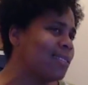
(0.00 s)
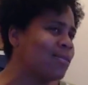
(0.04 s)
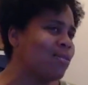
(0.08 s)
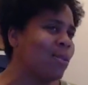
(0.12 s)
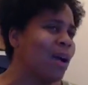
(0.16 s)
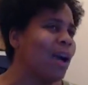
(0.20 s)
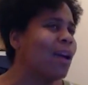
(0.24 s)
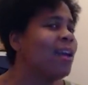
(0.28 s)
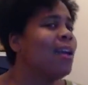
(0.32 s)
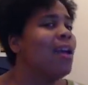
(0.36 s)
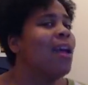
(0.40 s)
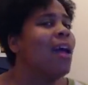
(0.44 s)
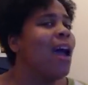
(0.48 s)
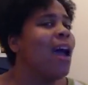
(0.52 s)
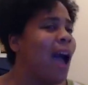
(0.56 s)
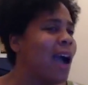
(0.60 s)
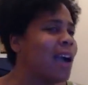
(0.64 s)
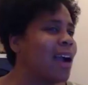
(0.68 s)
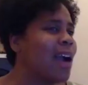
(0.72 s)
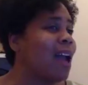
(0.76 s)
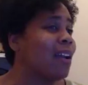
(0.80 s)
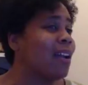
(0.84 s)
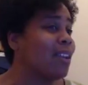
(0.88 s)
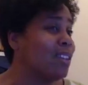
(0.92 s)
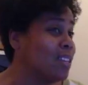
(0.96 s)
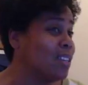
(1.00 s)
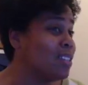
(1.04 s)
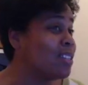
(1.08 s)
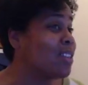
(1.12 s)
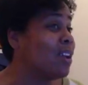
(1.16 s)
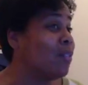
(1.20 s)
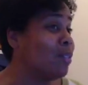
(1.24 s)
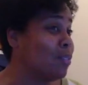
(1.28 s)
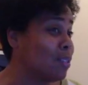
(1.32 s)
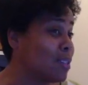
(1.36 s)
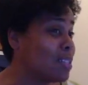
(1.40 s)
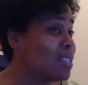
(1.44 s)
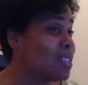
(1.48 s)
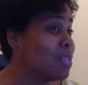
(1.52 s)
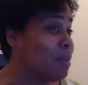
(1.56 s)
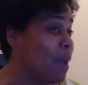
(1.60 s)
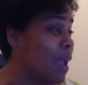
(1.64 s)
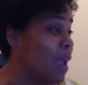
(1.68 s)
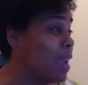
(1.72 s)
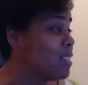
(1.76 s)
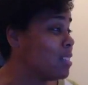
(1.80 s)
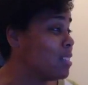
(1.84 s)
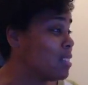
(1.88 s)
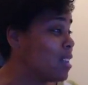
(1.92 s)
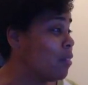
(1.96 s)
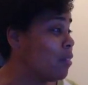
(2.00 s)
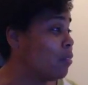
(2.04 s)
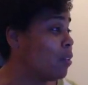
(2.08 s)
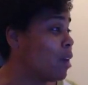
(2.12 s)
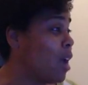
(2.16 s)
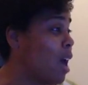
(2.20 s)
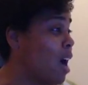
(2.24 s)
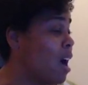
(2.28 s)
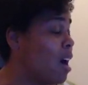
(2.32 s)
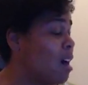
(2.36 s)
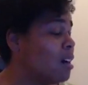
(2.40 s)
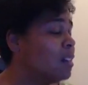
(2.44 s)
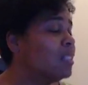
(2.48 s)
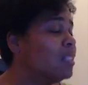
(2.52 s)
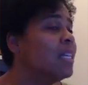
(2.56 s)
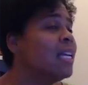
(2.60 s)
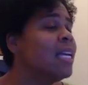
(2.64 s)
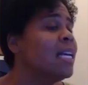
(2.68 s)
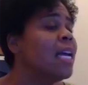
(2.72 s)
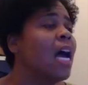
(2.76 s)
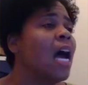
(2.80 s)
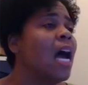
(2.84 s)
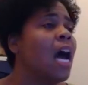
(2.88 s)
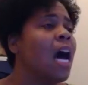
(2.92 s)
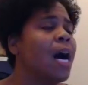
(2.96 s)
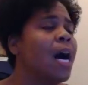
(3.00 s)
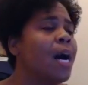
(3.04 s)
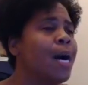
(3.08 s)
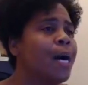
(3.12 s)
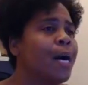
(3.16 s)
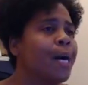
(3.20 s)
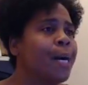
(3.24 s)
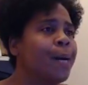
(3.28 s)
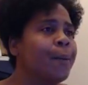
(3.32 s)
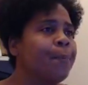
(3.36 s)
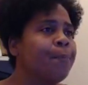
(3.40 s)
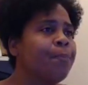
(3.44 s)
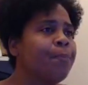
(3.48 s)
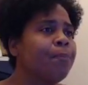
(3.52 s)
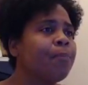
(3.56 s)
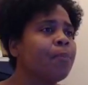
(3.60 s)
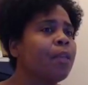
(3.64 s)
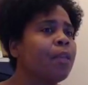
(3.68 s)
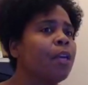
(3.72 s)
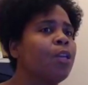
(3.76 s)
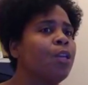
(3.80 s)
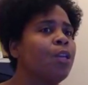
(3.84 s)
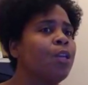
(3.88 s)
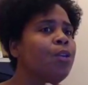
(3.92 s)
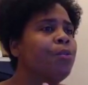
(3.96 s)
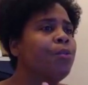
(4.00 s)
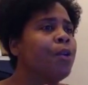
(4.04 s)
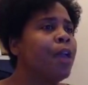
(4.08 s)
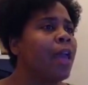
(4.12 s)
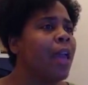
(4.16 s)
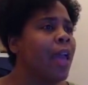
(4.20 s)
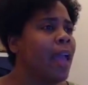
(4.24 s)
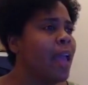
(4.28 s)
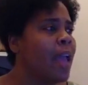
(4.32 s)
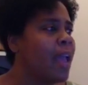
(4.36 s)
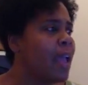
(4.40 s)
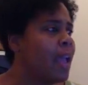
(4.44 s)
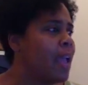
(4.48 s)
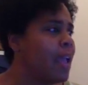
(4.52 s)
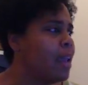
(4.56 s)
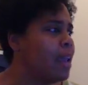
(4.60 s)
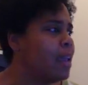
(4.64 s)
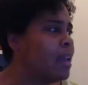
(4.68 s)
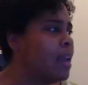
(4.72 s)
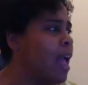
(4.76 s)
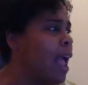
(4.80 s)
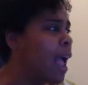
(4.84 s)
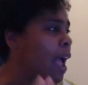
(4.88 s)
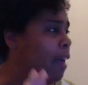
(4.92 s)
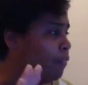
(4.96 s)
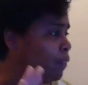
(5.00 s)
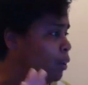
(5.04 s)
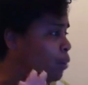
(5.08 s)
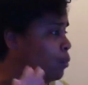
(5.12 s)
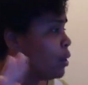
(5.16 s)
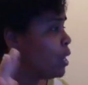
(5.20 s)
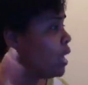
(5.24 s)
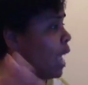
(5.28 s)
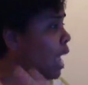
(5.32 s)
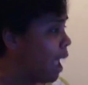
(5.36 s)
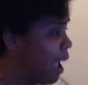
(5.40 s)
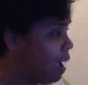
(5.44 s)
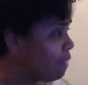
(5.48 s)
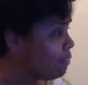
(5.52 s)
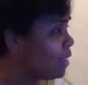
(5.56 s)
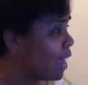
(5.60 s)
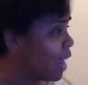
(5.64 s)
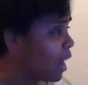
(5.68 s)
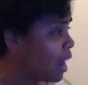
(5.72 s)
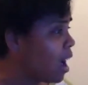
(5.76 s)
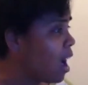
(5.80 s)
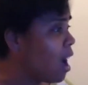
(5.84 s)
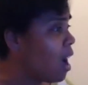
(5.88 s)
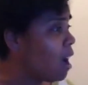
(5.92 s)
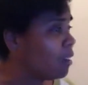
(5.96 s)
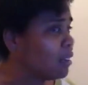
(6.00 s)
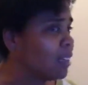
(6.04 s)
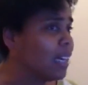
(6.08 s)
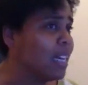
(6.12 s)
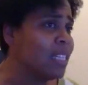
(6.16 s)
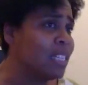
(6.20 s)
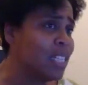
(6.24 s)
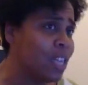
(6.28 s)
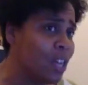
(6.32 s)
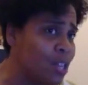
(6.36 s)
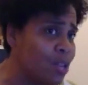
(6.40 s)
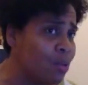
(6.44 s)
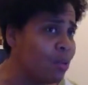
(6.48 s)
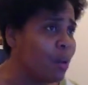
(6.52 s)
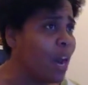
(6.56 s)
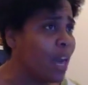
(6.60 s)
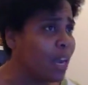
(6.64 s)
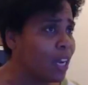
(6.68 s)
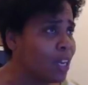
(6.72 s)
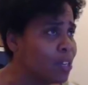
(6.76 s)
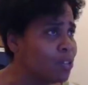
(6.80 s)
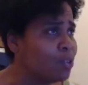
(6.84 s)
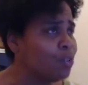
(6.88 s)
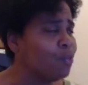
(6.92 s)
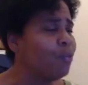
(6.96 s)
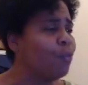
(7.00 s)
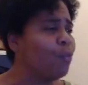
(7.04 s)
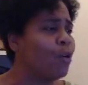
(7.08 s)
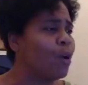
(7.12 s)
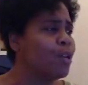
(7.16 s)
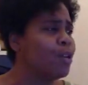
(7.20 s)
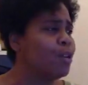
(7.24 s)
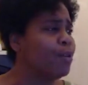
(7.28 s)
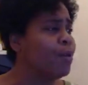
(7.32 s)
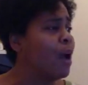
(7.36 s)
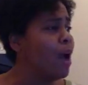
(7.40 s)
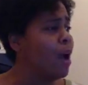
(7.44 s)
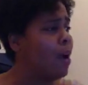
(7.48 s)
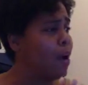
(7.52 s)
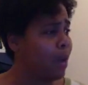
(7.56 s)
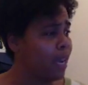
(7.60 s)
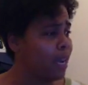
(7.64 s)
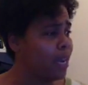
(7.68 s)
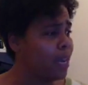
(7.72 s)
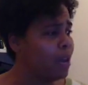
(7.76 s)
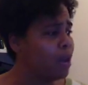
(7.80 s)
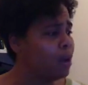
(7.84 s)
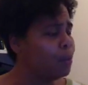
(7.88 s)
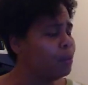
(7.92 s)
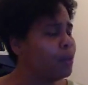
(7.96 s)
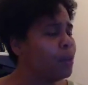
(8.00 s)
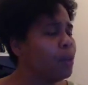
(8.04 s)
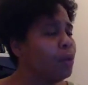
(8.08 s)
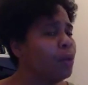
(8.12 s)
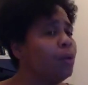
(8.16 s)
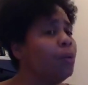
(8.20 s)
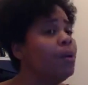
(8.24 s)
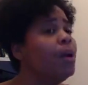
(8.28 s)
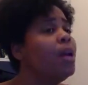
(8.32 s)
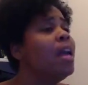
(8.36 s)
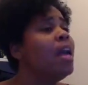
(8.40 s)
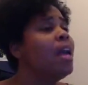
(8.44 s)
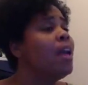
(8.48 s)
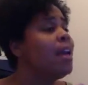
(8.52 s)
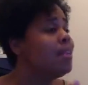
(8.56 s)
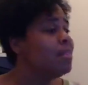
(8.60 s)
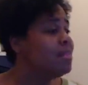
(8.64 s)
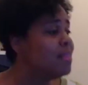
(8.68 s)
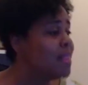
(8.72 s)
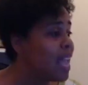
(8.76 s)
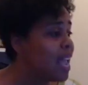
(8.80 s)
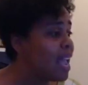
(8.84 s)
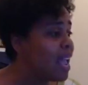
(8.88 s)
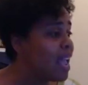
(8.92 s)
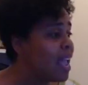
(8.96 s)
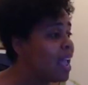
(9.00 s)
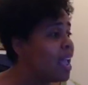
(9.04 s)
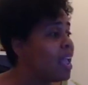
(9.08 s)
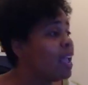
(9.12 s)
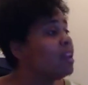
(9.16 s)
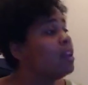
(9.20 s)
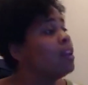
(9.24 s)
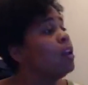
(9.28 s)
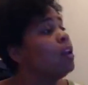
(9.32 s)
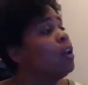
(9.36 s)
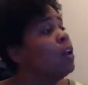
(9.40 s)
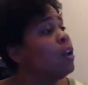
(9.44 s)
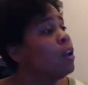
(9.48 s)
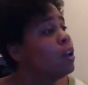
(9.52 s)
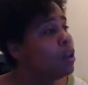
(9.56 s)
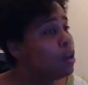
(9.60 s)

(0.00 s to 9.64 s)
well, I call it a discovery, this paid discovery call. You can, after we have that call and I tell you what I can do for you, how I can help you, then